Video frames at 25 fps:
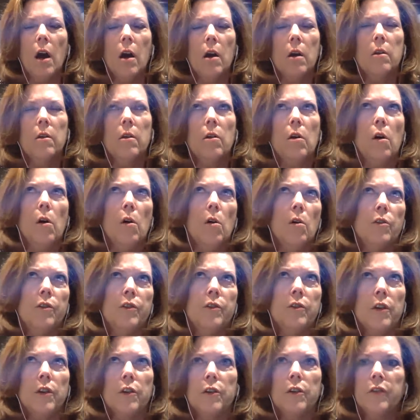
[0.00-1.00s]
holds
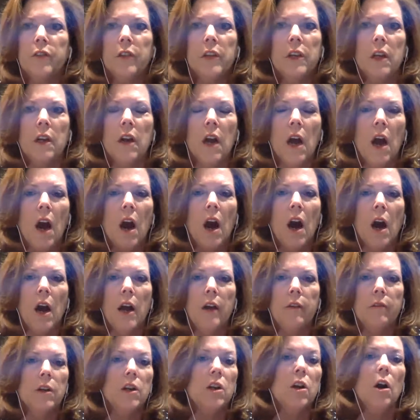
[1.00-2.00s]
nursing in a high
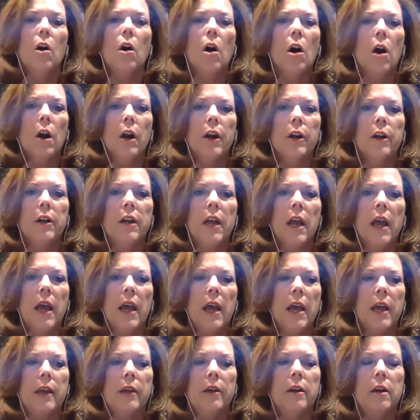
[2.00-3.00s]
regard
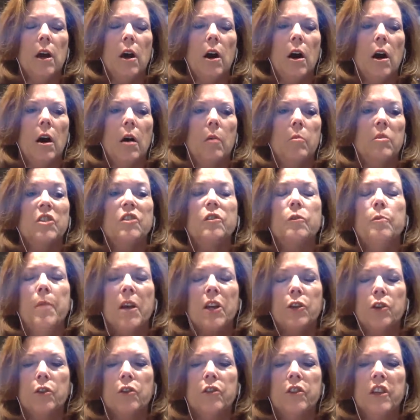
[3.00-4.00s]
and a
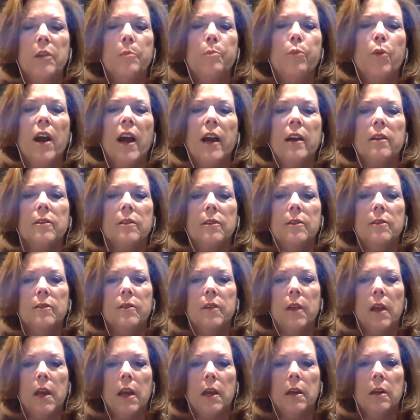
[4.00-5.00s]
specialty practice,
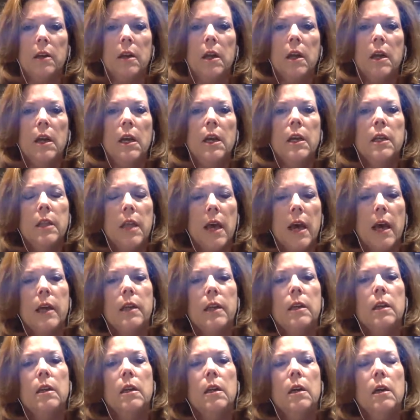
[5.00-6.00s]
and that
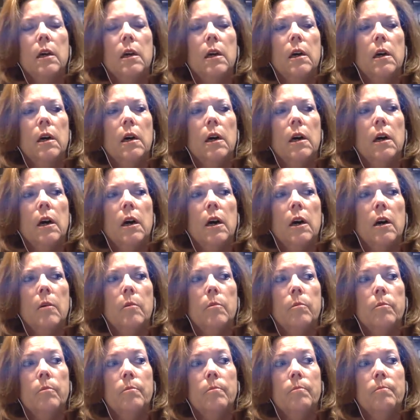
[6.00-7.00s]

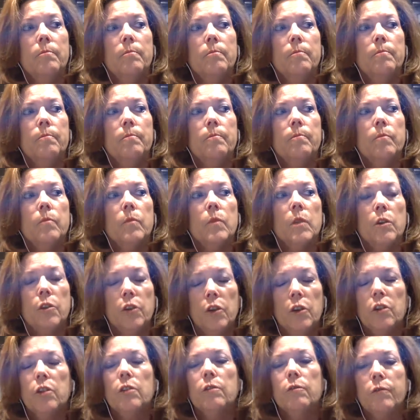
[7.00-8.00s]
um, you
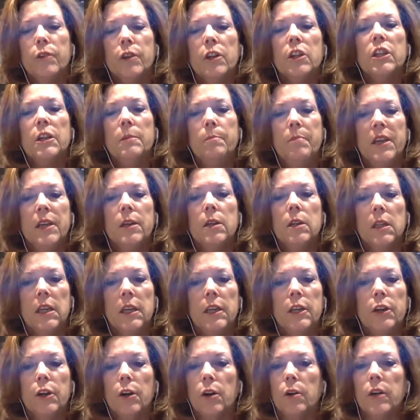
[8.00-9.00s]
could really be a
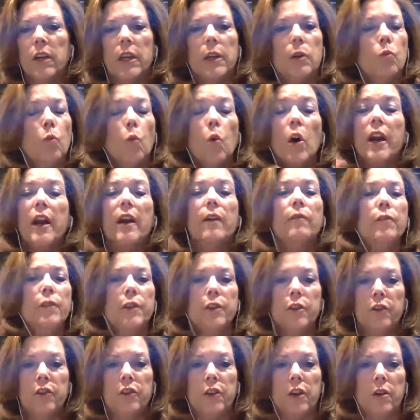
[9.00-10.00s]
leader in whatever you
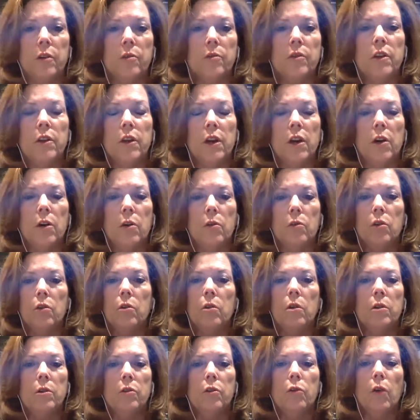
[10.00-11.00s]
do,
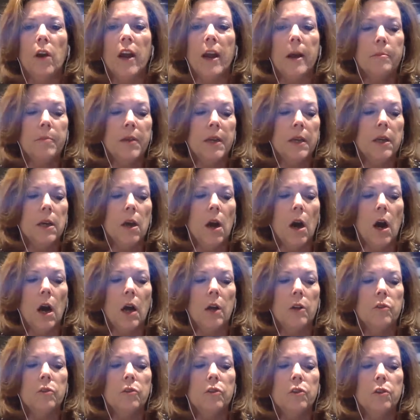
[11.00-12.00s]
grabbing
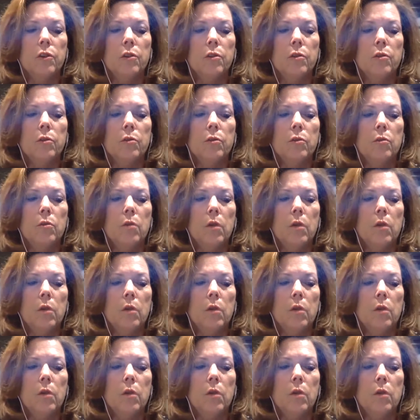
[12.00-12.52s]
onto